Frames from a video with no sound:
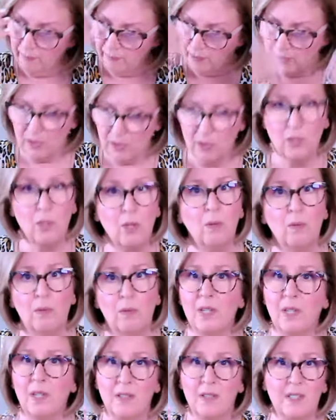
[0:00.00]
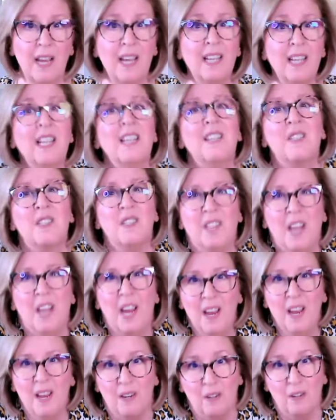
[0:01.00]
this is, this is taking a
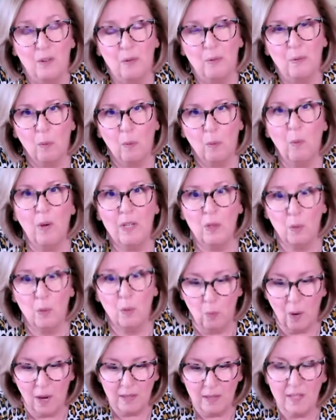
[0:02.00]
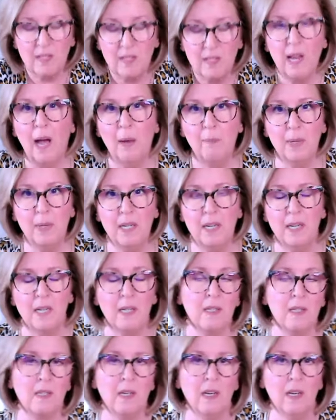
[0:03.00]
stand for what you want, this
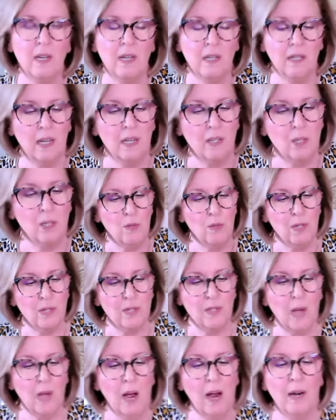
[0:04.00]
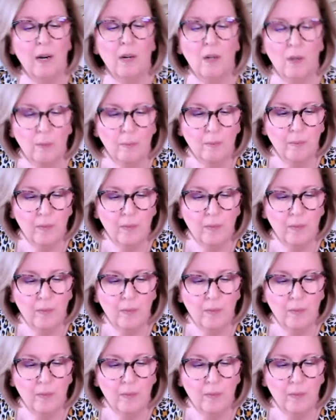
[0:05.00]
happiness that desire.